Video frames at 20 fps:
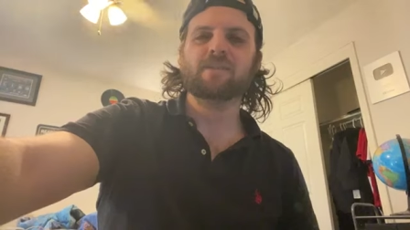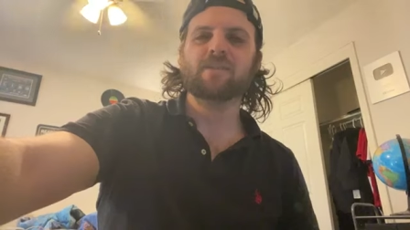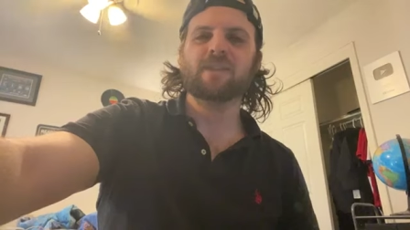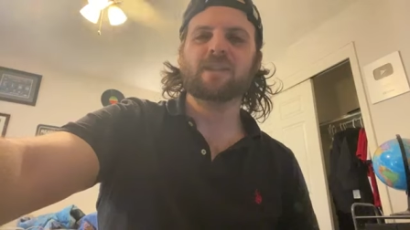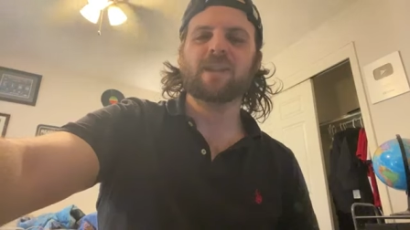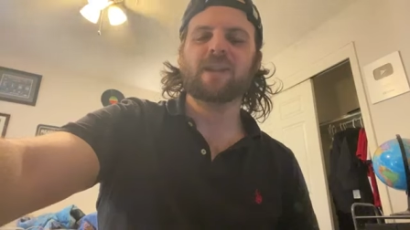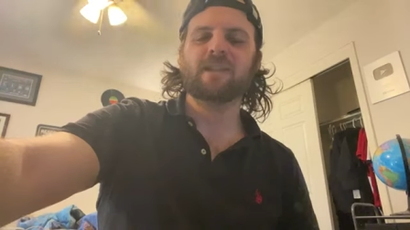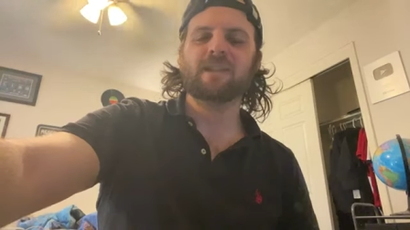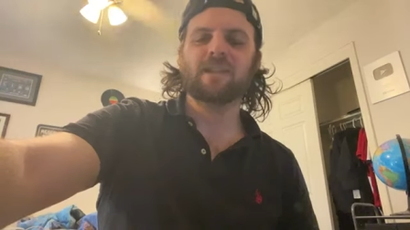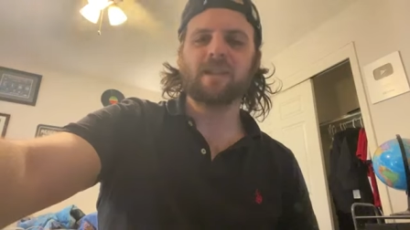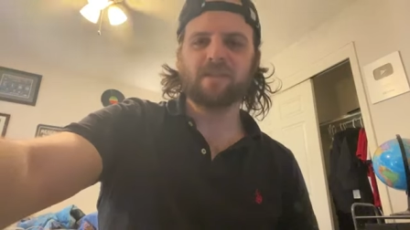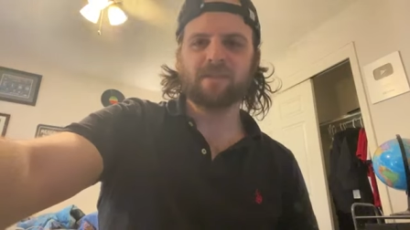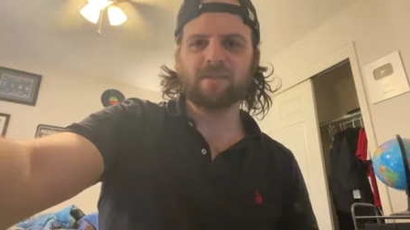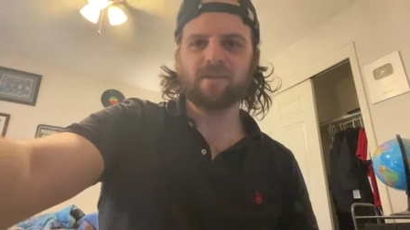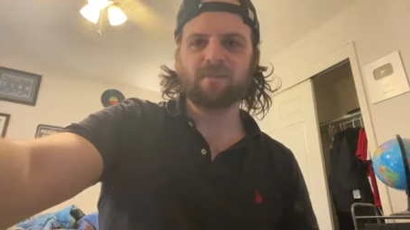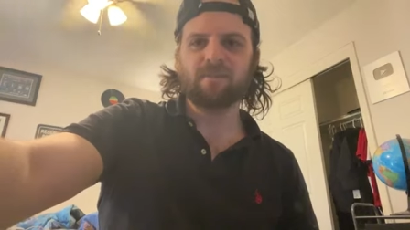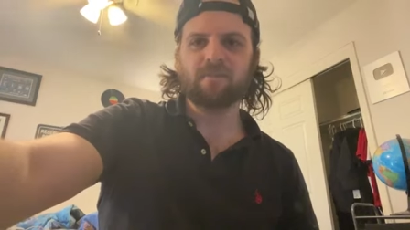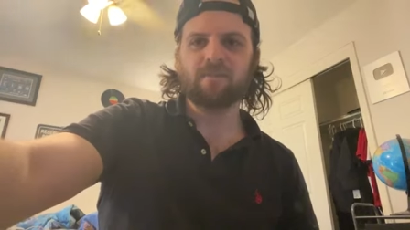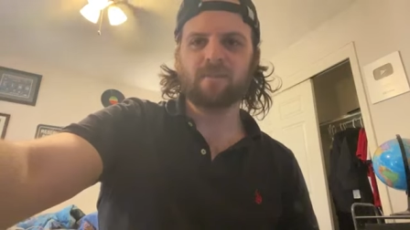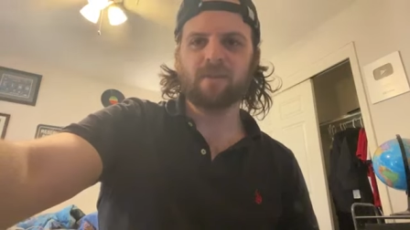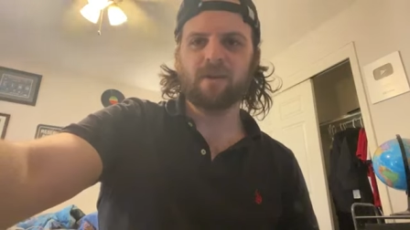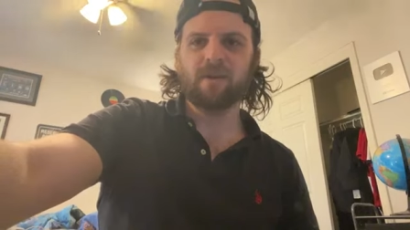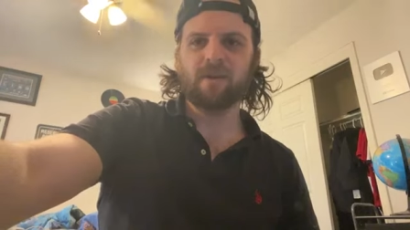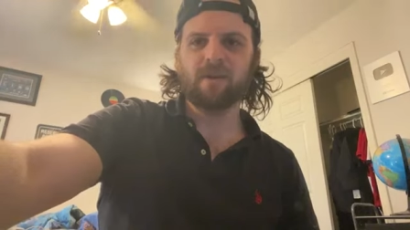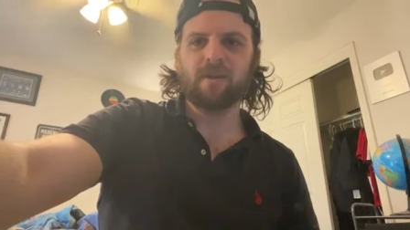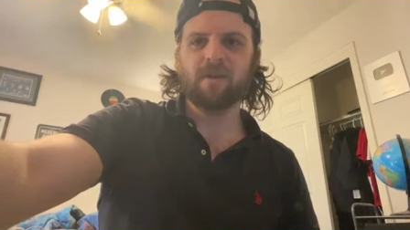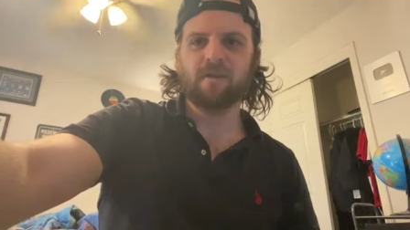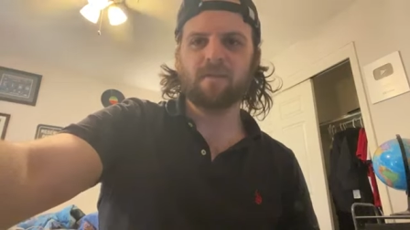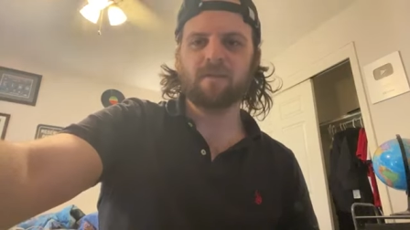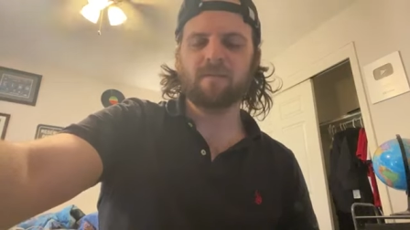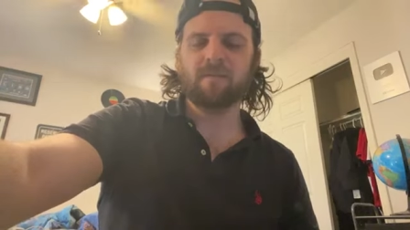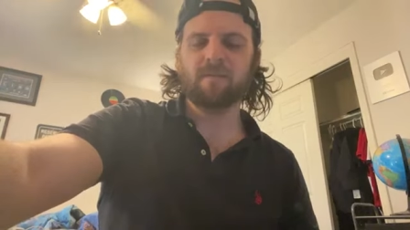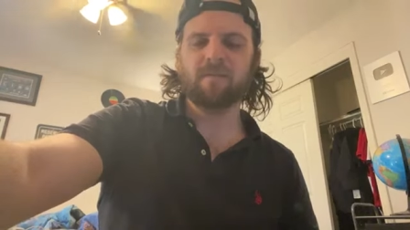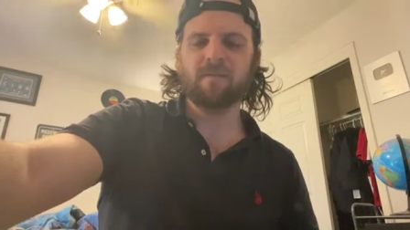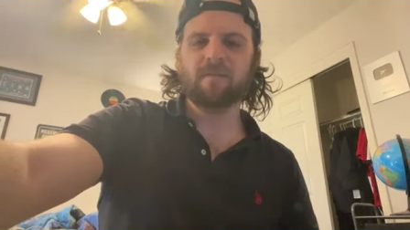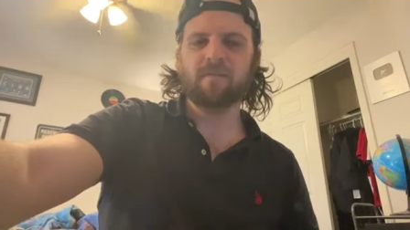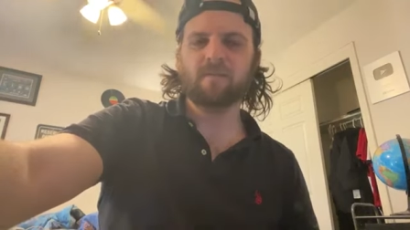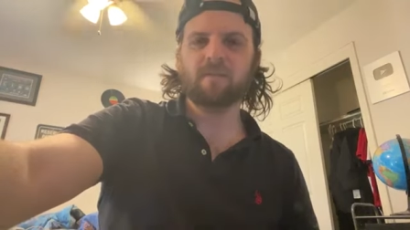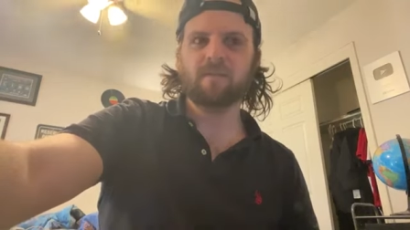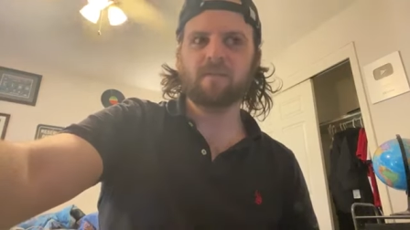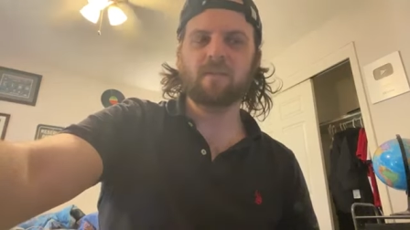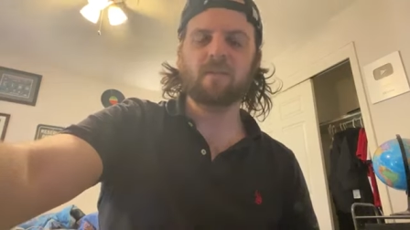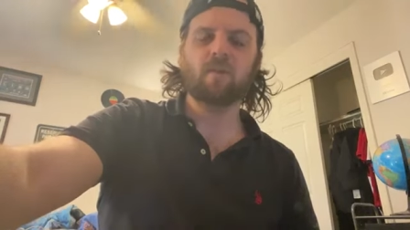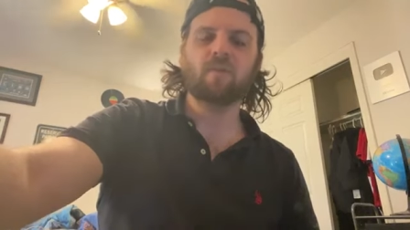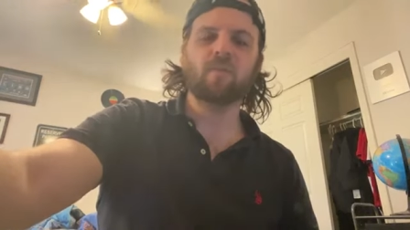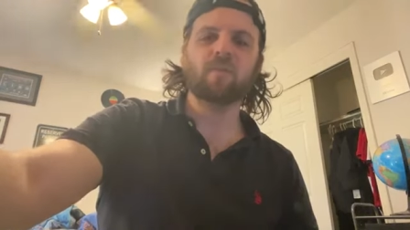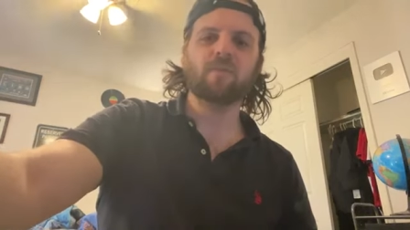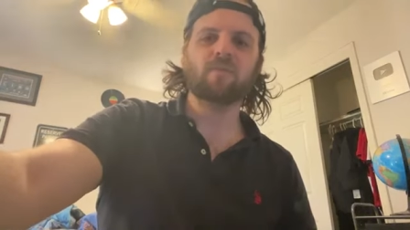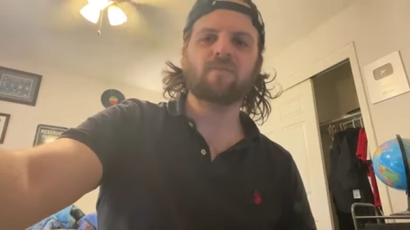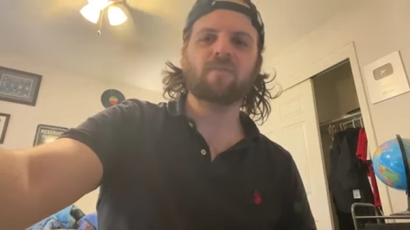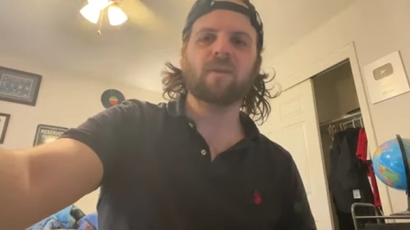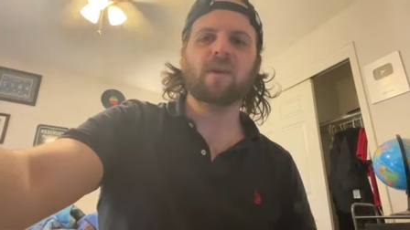you can't let them uh, lower your